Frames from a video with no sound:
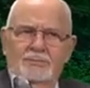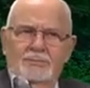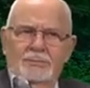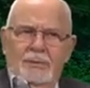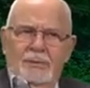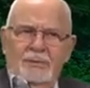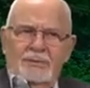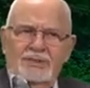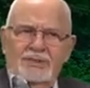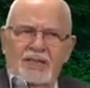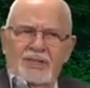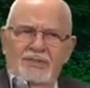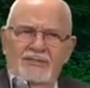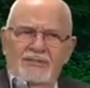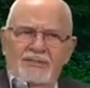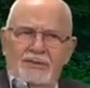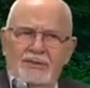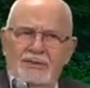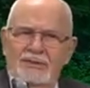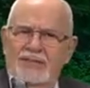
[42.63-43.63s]
People say, you
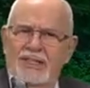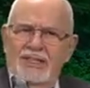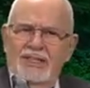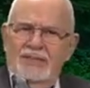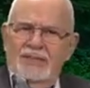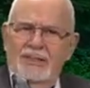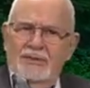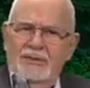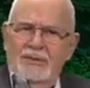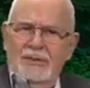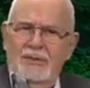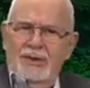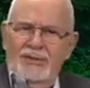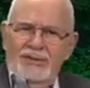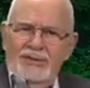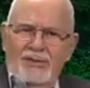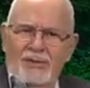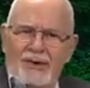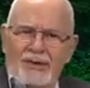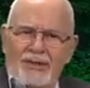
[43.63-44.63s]
know, is
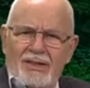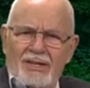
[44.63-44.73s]
the right